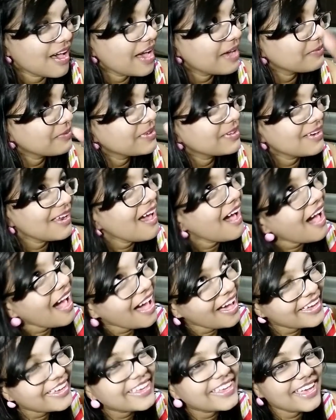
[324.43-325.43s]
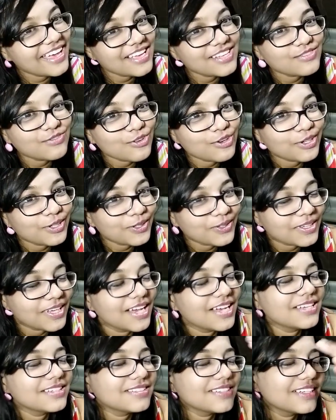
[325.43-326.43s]
I mean, I guess what you
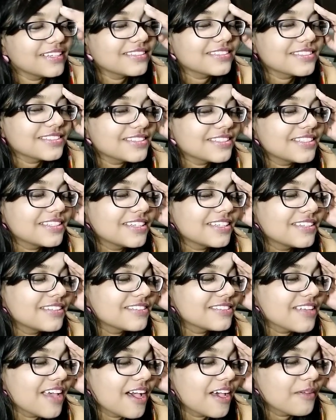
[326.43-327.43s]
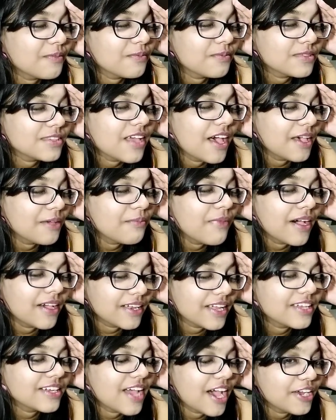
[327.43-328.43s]
guys like see in
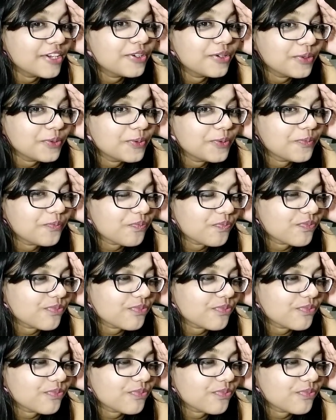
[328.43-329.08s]
Sabyan and I too.